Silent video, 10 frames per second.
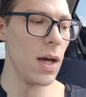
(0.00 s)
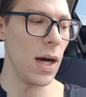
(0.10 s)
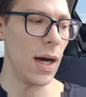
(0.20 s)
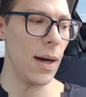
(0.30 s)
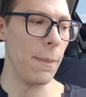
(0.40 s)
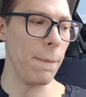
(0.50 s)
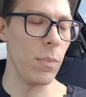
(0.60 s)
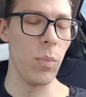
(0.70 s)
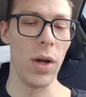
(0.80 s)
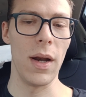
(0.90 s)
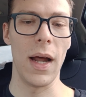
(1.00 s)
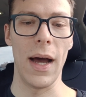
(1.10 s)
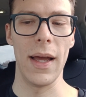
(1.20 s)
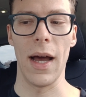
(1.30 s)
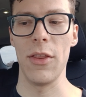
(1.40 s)
But
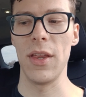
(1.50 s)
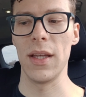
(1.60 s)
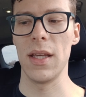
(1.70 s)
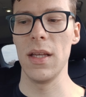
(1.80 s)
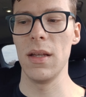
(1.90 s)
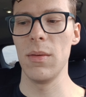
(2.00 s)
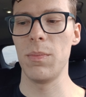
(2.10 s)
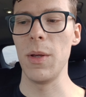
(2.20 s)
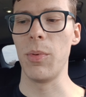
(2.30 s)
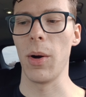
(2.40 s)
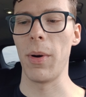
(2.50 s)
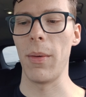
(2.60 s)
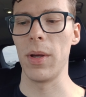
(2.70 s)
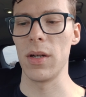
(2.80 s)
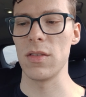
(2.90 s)
I think people are
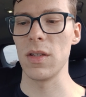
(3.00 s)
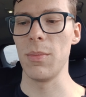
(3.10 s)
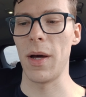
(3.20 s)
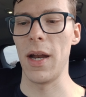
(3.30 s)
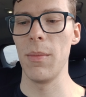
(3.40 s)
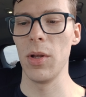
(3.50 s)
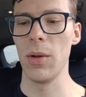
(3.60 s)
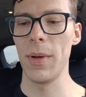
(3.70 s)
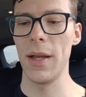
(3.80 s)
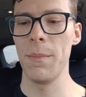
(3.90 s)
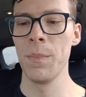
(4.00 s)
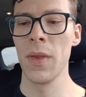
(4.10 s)
probably going to sleep on him a little bit.